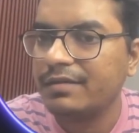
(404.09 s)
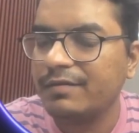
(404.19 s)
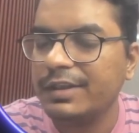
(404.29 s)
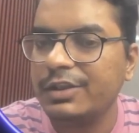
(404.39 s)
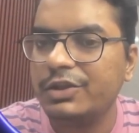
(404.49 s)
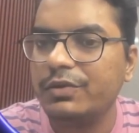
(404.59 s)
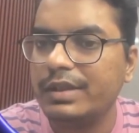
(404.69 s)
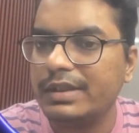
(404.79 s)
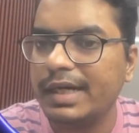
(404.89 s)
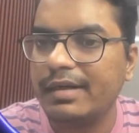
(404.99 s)
we need to
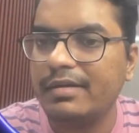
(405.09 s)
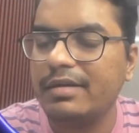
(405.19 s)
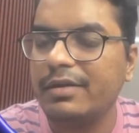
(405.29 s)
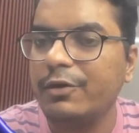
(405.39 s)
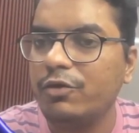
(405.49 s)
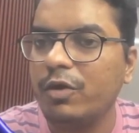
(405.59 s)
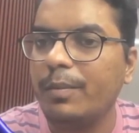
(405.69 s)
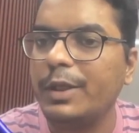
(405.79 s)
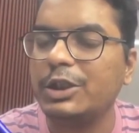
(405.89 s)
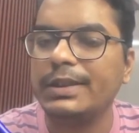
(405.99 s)
understand the reduce
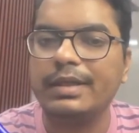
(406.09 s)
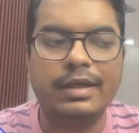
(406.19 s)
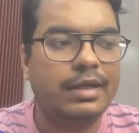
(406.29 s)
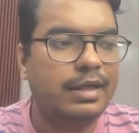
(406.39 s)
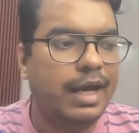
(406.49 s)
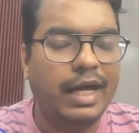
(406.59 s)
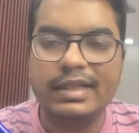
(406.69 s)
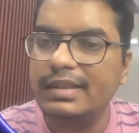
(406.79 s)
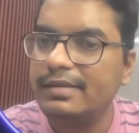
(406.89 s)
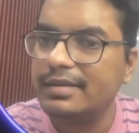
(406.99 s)
operation, and
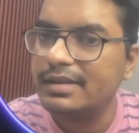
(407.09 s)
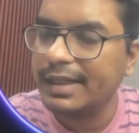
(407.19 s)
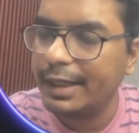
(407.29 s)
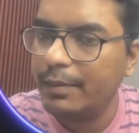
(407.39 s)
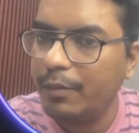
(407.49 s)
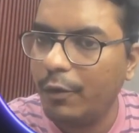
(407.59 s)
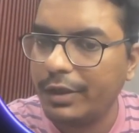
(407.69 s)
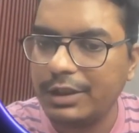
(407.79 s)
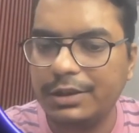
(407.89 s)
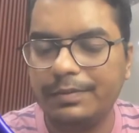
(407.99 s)
this is the second
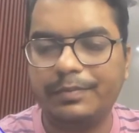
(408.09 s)
point